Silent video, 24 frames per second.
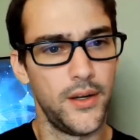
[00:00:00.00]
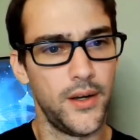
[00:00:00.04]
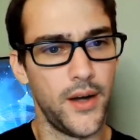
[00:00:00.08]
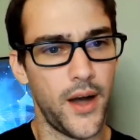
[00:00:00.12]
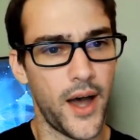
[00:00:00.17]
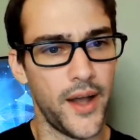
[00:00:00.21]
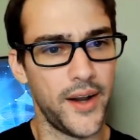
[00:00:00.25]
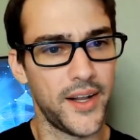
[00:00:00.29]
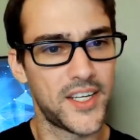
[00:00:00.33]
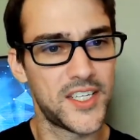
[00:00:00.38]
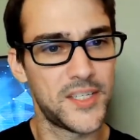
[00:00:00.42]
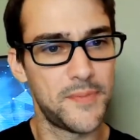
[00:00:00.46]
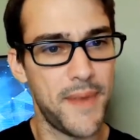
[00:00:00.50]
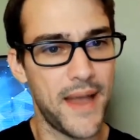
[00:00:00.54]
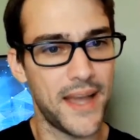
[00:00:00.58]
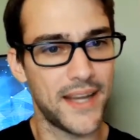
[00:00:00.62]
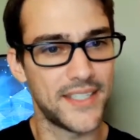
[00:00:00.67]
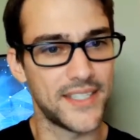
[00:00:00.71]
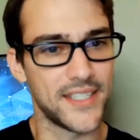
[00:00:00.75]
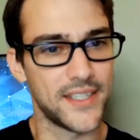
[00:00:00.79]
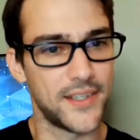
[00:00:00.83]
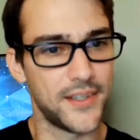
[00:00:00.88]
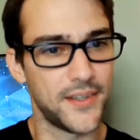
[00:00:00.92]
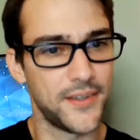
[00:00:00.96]

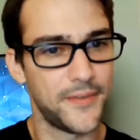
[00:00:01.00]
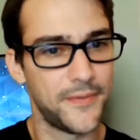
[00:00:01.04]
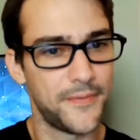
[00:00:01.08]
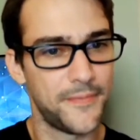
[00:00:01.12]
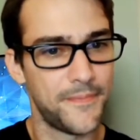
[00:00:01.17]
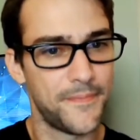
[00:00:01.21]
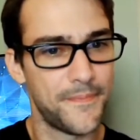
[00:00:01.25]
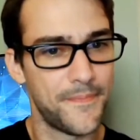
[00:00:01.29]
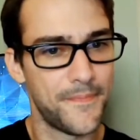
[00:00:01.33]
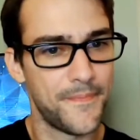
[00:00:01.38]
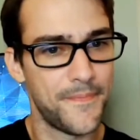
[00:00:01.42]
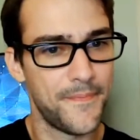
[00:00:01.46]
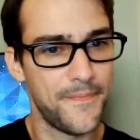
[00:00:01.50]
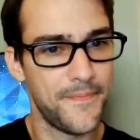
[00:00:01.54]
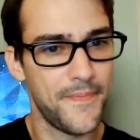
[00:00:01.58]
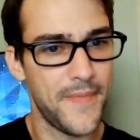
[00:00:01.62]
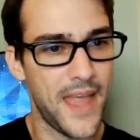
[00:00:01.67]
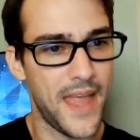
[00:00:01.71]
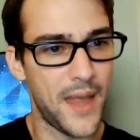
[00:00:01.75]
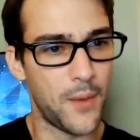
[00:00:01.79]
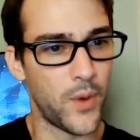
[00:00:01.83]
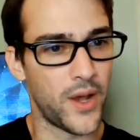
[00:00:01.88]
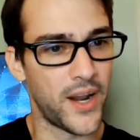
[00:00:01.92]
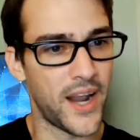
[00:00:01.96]
Unexpected.
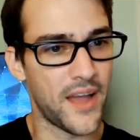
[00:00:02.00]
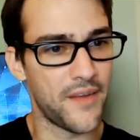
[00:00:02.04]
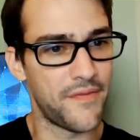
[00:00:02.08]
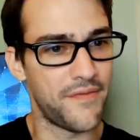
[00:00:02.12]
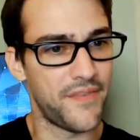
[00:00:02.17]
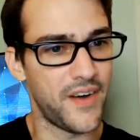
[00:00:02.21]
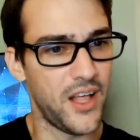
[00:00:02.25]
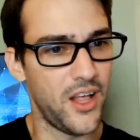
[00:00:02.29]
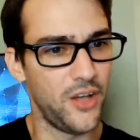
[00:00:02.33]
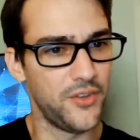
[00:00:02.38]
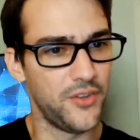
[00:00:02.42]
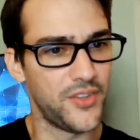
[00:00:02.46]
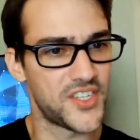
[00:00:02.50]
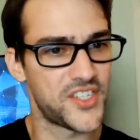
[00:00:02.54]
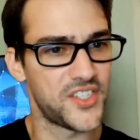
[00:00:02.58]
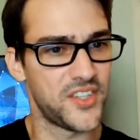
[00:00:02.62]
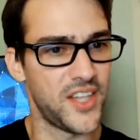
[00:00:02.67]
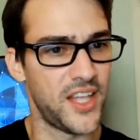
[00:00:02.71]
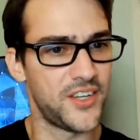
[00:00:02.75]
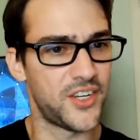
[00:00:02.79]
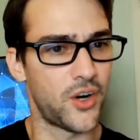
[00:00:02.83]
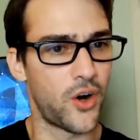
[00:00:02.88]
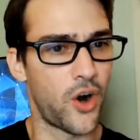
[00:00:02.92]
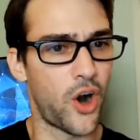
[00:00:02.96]
And when I followed the
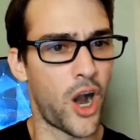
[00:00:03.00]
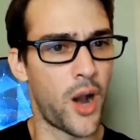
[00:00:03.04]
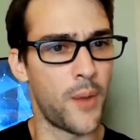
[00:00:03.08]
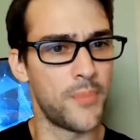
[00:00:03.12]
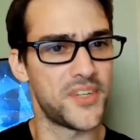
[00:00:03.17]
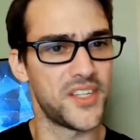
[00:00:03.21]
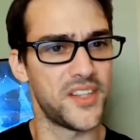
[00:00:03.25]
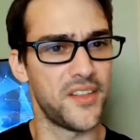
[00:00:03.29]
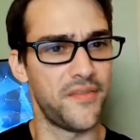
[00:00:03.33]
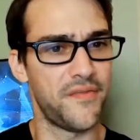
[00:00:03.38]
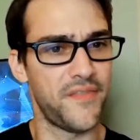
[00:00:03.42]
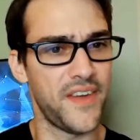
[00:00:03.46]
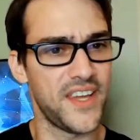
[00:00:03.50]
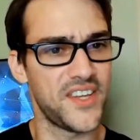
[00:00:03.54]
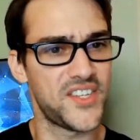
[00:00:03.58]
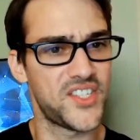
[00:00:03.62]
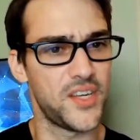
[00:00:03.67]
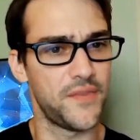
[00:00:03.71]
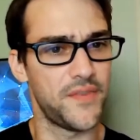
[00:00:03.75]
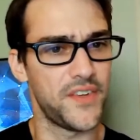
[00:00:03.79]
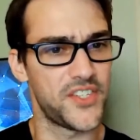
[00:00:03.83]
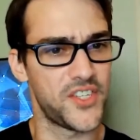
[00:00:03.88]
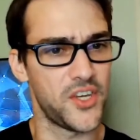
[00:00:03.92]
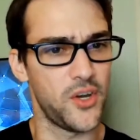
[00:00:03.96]
slender arm to the face
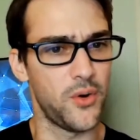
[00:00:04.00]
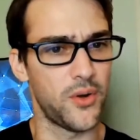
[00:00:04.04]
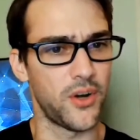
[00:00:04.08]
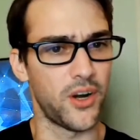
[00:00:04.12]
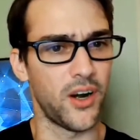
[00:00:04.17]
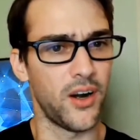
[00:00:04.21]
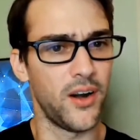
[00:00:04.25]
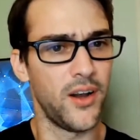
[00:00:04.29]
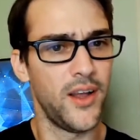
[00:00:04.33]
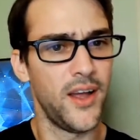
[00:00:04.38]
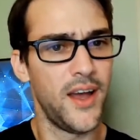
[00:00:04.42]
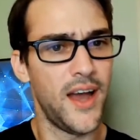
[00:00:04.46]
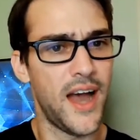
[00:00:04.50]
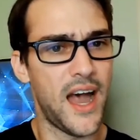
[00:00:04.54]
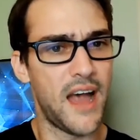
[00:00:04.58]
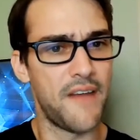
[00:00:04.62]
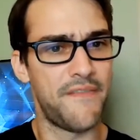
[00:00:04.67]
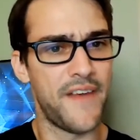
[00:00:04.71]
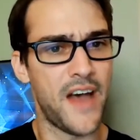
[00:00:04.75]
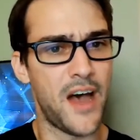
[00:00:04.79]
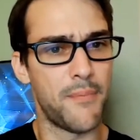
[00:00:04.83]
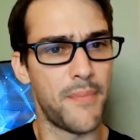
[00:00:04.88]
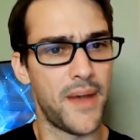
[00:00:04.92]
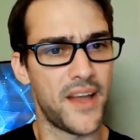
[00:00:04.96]
of its owner, I
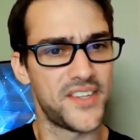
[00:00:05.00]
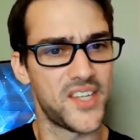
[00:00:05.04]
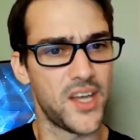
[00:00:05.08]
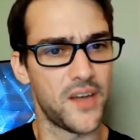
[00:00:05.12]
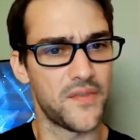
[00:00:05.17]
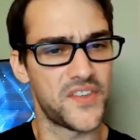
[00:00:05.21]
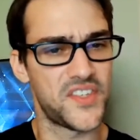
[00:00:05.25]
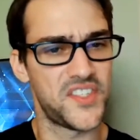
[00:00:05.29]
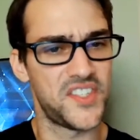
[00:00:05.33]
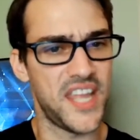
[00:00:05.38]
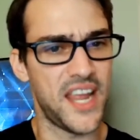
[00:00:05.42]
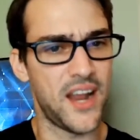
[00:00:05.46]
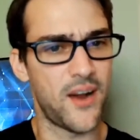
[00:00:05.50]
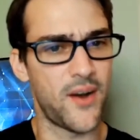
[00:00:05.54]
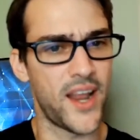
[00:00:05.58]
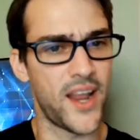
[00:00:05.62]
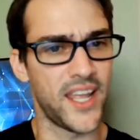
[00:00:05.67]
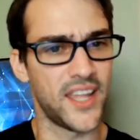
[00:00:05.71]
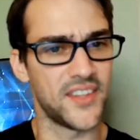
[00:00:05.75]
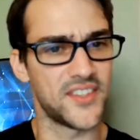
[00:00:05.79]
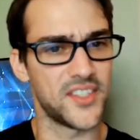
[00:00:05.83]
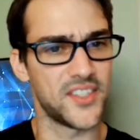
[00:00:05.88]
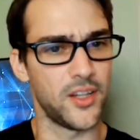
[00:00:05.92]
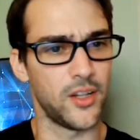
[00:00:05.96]
found myself staring
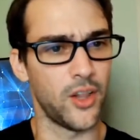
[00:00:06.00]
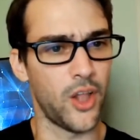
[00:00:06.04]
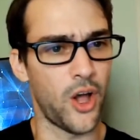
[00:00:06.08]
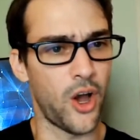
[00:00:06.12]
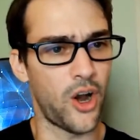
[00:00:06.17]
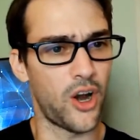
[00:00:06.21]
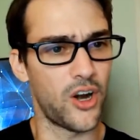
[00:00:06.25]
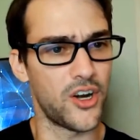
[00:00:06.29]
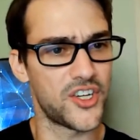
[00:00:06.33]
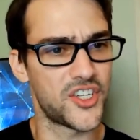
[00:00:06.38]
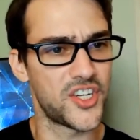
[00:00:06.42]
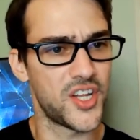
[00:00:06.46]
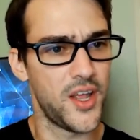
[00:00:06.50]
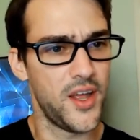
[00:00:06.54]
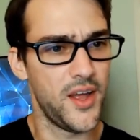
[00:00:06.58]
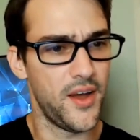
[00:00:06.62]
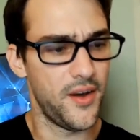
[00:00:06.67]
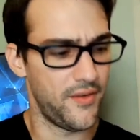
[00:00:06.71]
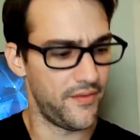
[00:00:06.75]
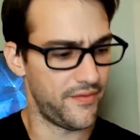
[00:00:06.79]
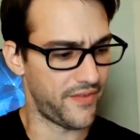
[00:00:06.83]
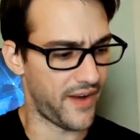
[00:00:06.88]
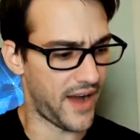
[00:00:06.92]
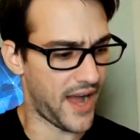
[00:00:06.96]
into the large,
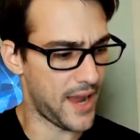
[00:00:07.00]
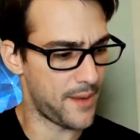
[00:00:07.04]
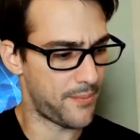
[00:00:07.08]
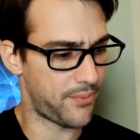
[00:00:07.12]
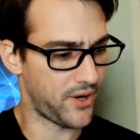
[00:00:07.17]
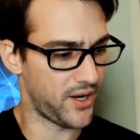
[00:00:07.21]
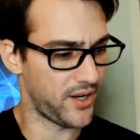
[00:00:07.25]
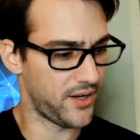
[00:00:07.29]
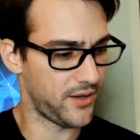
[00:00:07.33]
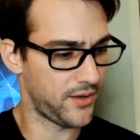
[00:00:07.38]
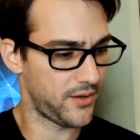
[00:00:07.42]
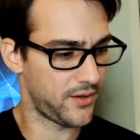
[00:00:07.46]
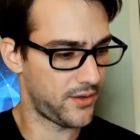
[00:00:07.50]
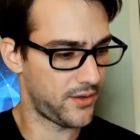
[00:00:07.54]
vibrant